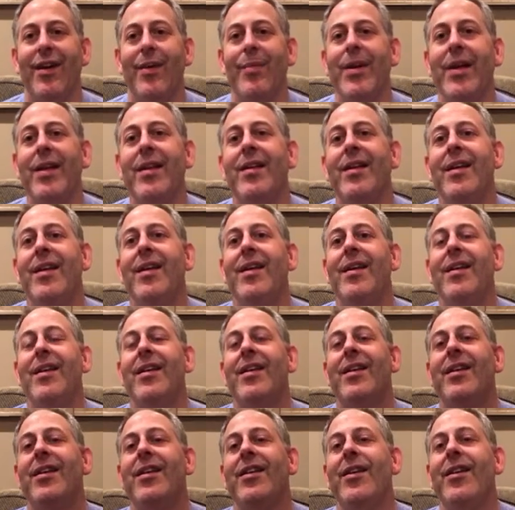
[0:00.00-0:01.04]
I mean,
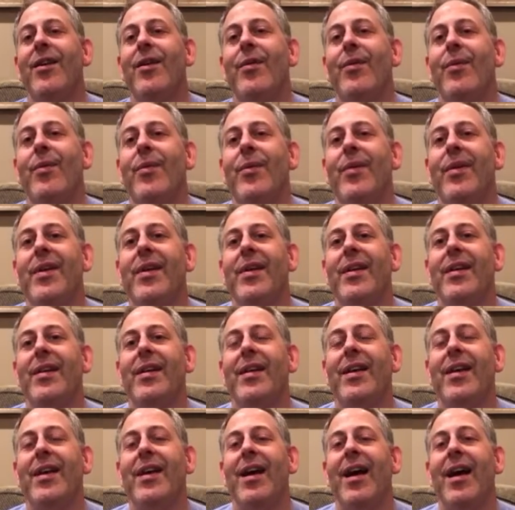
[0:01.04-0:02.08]
you know,
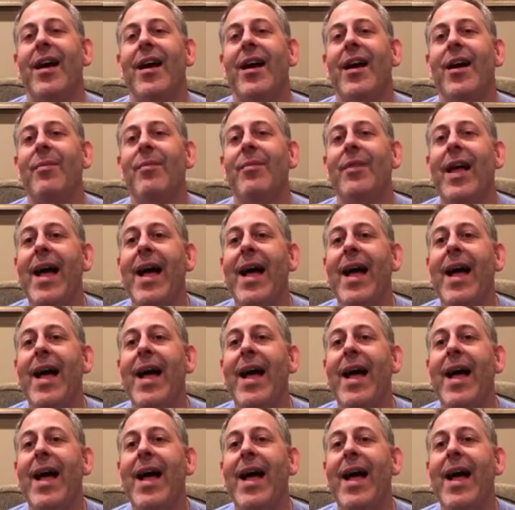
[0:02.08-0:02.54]
I'm